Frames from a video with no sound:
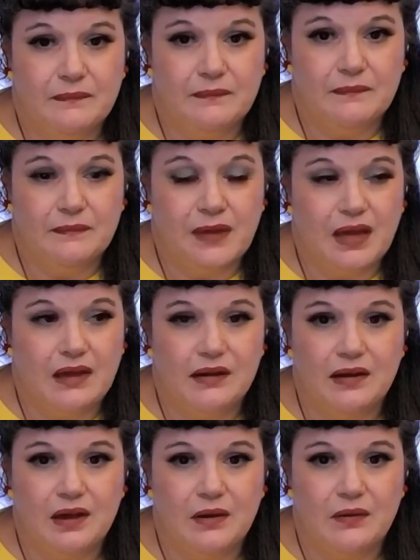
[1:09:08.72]
I don't know.
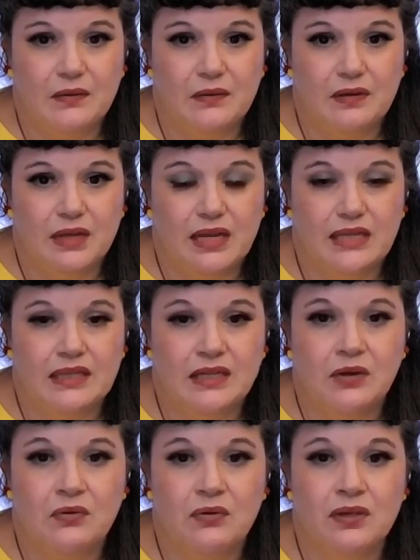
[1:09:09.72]
And then
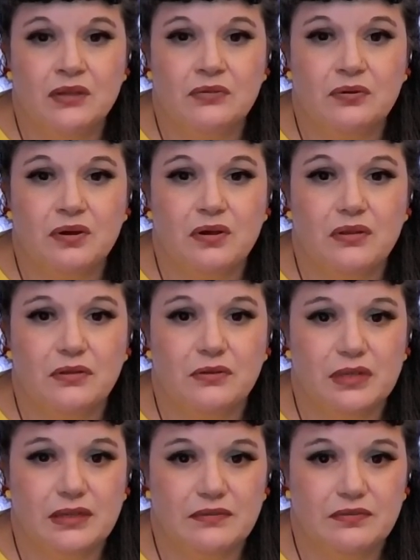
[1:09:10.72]
going through all the
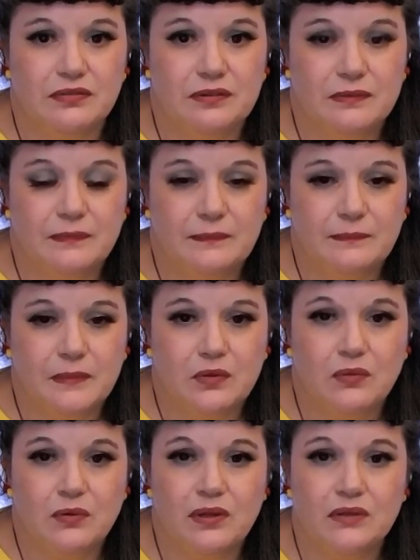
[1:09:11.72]
grief,
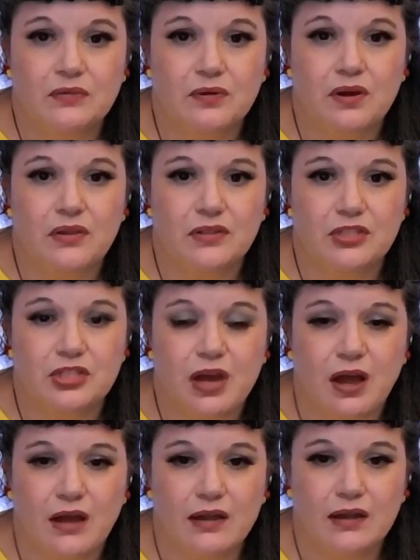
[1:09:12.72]
going through all the
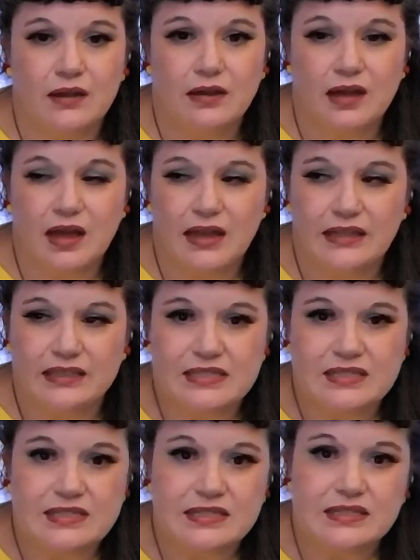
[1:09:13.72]
shock, I can
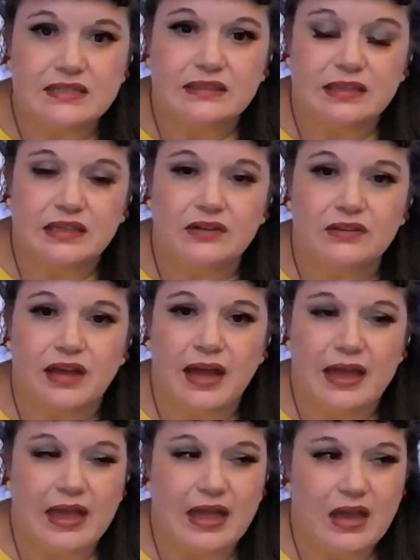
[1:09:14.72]
still hear that
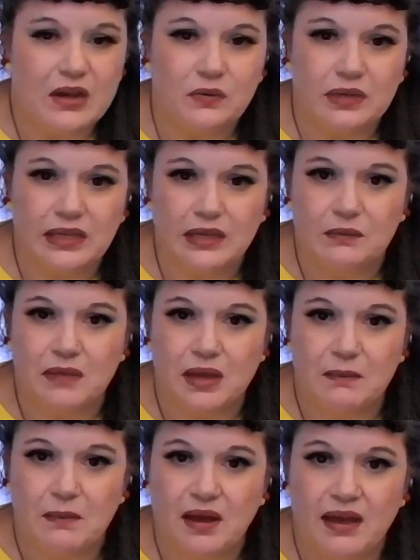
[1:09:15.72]
echoing in my
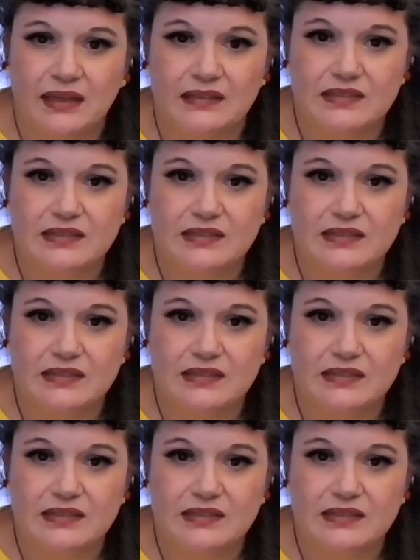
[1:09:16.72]
mind.